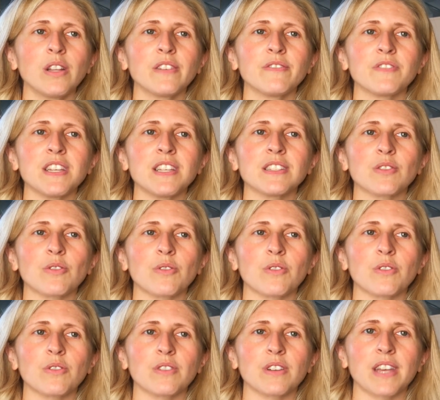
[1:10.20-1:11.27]
of these
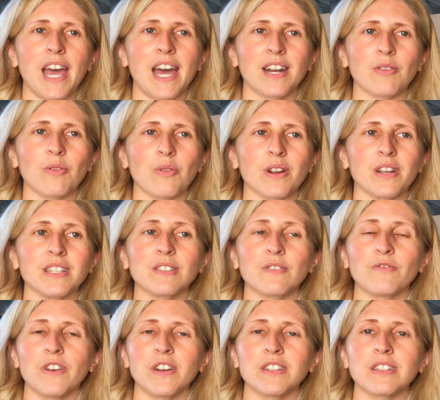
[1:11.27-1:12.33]
categories
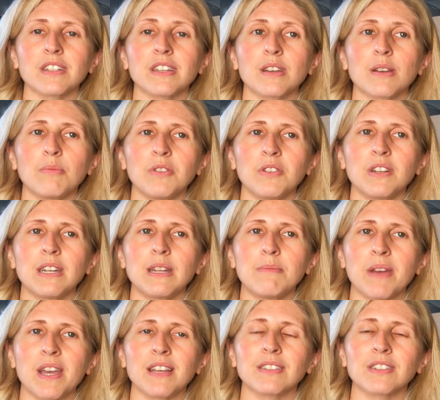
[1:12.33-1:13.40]
fund
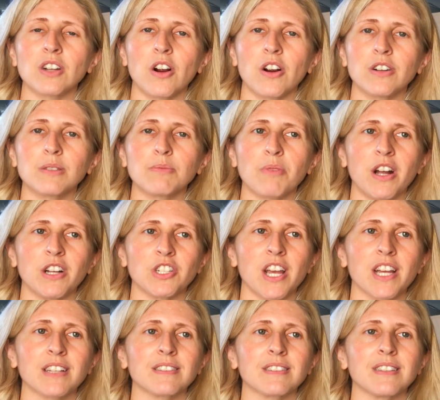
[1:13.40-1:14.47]
community-based arts
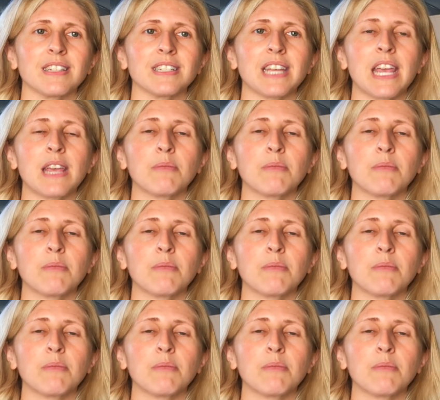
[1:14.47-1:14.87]
projects that take